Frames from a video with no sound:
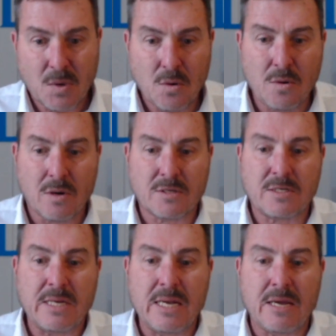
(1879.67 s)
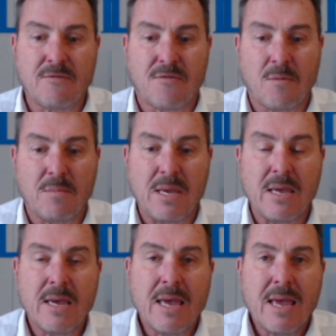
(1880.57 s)
who are stealing from me
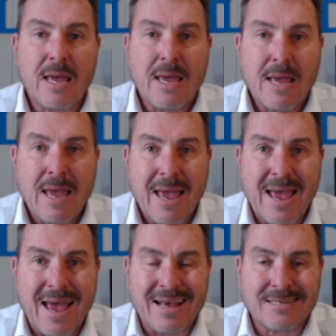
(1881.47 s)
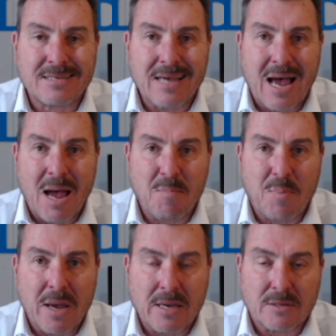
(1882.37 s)
as I
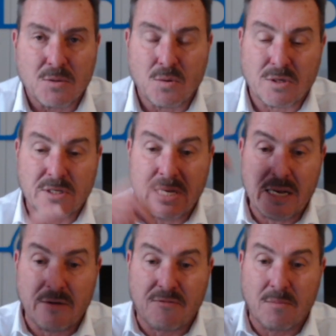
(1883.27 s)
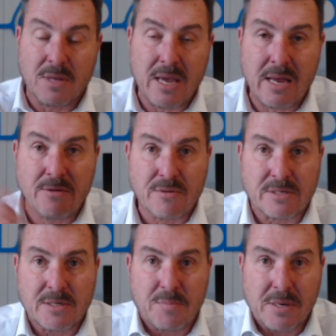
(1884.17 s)
pay it, or stealing from the end
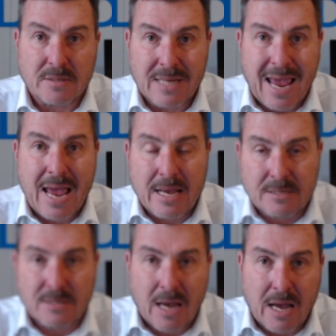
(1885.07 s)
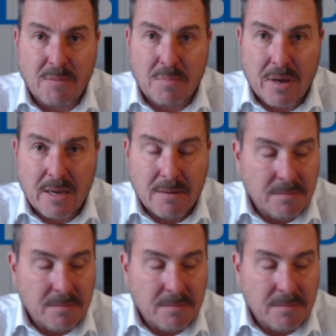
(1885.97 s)
recipient as I pay.